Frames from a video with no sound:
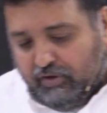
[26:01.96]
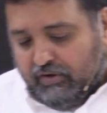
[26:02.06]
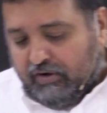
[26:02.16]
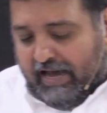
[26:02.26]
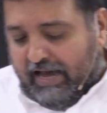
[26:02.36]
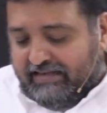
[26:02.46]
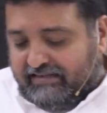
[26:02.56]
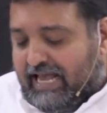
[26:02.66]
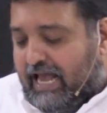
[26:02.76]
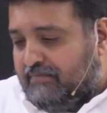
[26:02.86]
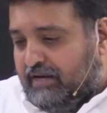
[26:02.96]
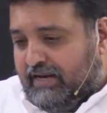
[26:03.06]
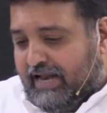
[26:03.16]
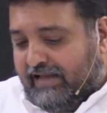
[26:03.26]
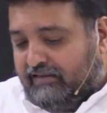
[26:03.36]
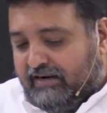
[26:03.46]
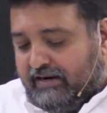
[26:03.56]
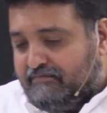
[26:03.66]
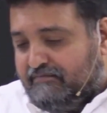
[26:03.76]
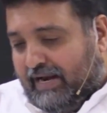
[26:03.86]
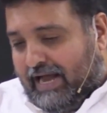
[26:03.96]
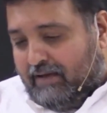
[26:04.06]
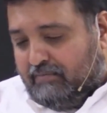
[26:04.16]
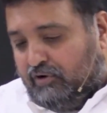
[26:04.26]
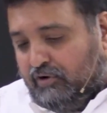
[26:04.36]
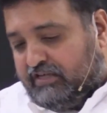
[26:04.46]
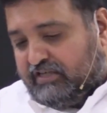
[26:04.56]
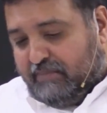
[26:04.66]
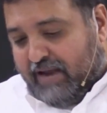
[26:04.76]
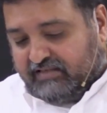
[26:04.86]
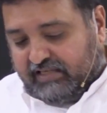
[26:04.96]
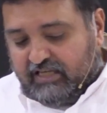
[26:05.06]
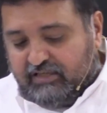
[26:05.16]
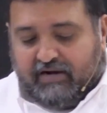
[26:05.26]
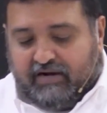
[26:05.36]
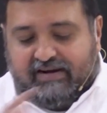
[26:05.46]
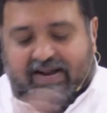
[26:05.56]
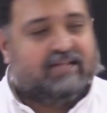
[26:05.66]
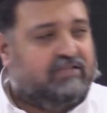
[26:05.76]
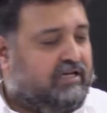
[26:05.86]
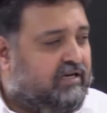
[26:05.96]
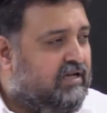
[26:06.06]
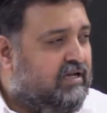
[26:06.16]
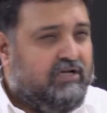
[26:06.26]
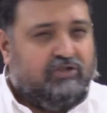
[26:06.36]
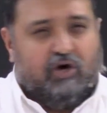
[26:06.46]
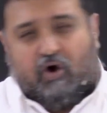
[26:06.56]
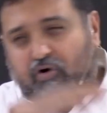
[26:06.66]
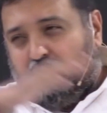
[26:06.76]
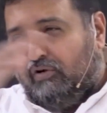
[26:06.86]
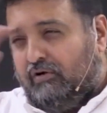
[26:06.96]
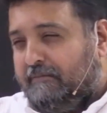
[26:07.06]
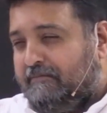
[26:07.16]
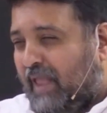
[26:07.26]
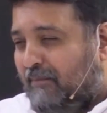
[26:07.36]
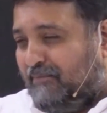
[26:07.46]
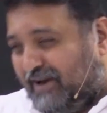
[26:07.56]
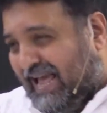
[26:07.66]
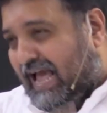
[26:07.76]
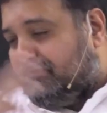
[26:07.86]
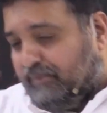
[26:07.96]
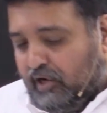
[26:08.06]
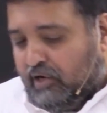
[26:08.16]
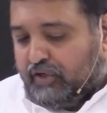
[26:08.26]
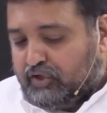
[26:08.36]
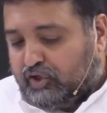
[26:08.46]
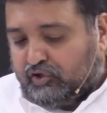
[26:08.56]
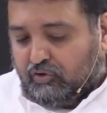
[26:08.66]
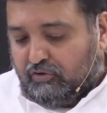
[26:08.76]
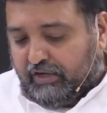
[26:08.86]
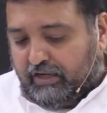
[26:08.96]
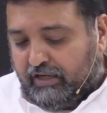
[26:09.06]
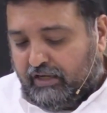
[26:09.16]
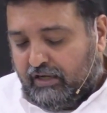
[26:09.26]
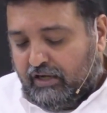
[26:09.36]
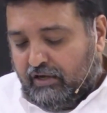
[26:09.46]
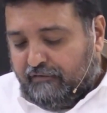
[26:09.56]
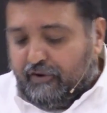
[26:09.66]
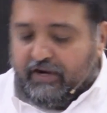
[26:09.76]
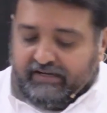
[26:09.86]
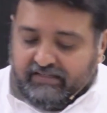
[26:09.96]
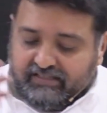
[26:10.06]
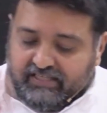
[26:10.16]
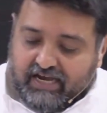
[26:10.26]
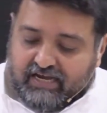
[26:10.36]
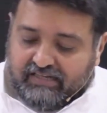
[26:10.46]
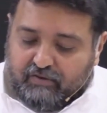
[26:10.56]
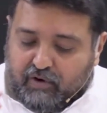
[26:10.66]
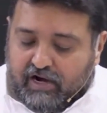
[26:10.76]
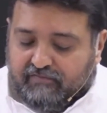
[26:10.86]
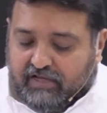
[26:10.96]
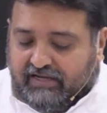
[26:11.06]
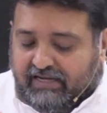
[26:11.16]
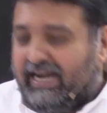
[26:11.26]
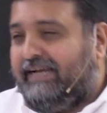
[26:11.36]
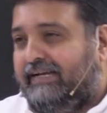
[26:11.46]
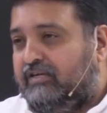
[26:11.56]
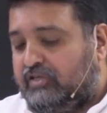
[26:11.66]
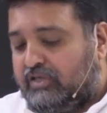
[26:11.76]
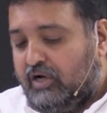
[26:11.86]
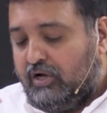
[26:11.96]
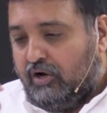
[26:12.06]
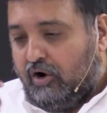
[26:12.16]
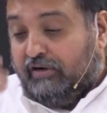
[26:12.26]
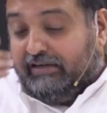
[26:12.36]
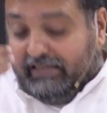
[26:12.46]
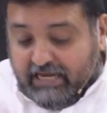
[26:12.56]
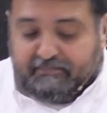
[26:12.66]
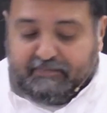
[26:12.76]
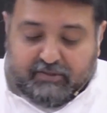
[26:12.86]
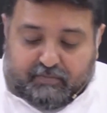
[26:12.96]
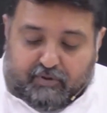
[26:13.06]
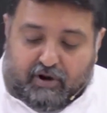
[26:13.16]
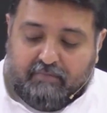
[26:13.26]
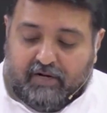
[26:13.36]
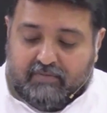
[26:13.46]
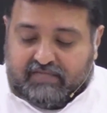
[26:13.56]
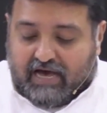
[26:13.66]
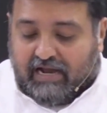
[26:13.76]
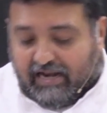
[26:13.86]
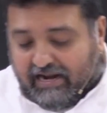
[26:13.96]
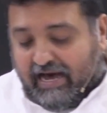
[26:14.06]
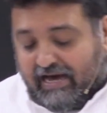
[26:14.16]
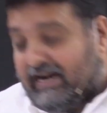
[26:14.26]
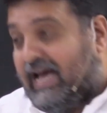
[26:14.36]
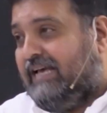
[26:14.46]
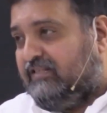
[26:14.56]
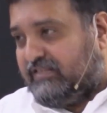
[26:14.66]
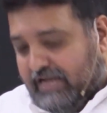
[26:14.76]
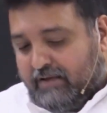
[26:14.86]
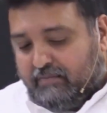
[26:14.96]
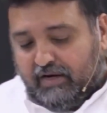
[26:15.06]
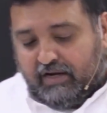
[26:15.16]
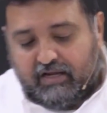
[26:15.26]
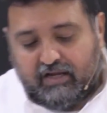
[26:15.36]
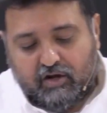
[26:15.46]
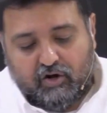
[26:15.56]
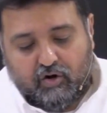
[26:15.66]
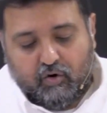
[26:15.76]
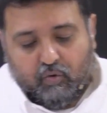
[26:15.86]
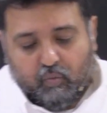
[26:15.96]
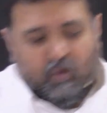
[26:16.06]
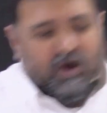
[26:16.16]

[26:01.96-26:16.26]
examine neither Balaam nor his blessings, but rather the whole preamble of the story. For it is here that one of the greatest or deepest problems arise, namely, what